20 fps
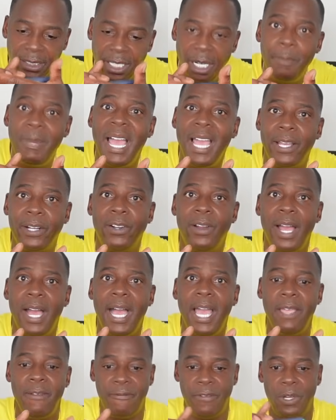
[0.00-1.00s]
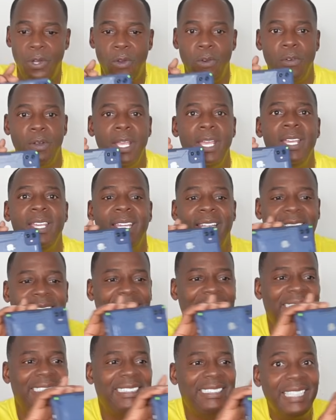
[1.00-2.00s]
to the back of their iPhone and
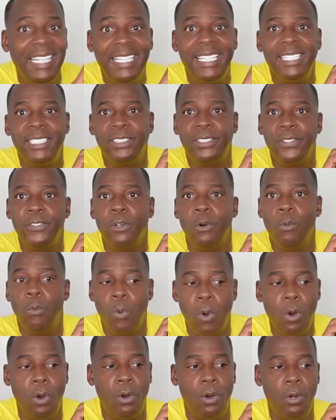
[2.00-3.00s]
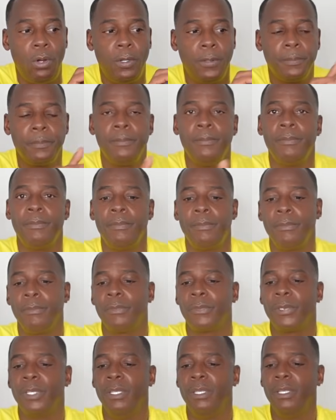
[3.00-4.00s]
stick it to the wall.
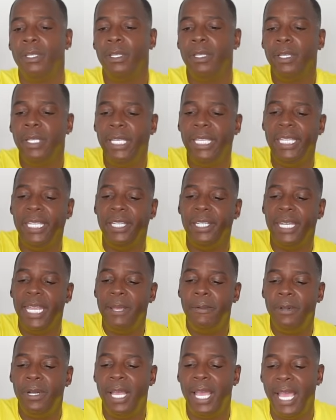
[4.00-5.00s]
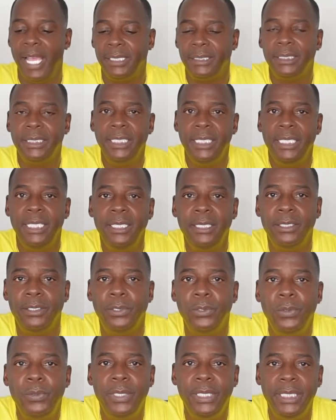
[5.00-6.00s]
And they would actually
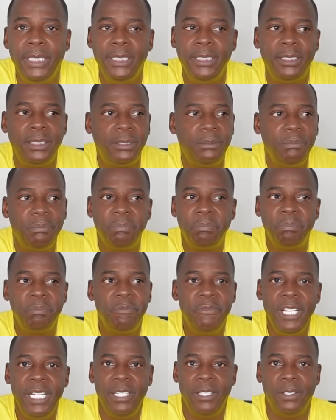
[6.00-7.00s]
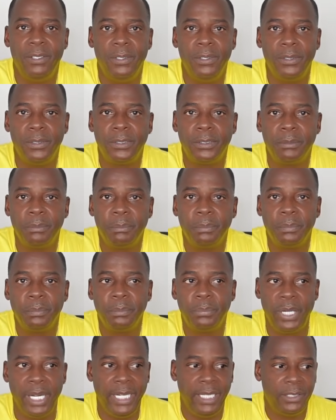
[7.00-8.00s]
do these videos
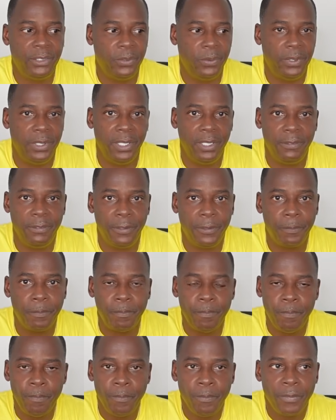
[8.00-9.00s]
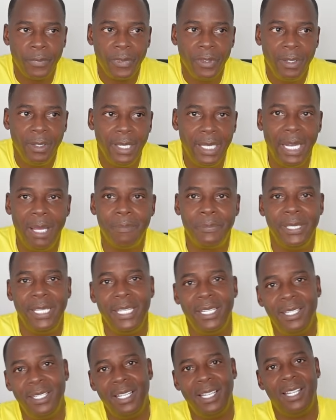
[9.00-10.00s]
Cranks or whatever. And I'm
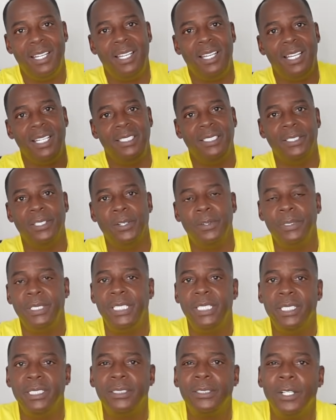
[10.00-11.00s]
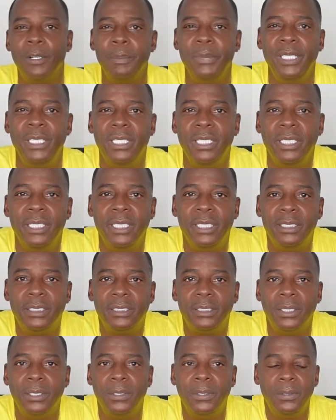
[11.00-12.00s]
thinking, ah, you know, kids gonna be kids.
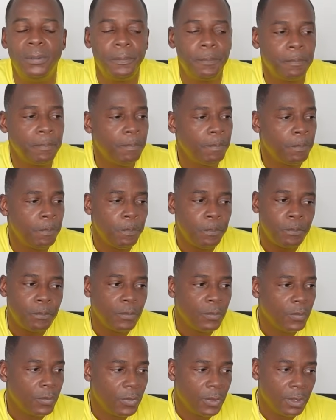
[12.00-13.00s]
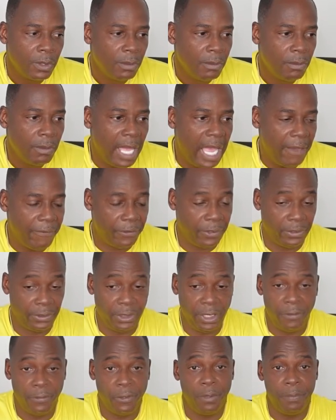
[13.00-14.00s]
So after
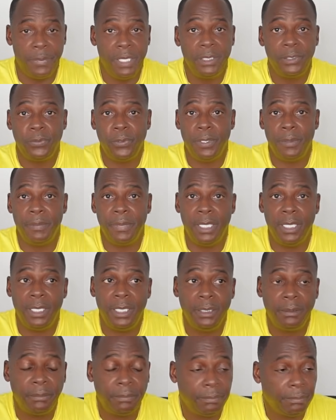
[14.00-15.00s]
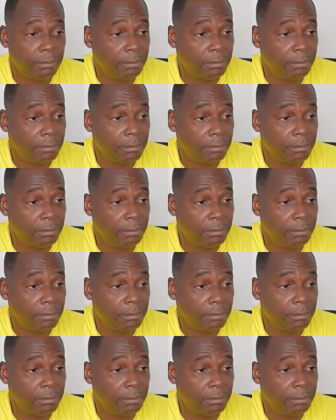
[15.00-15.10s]
several months went by,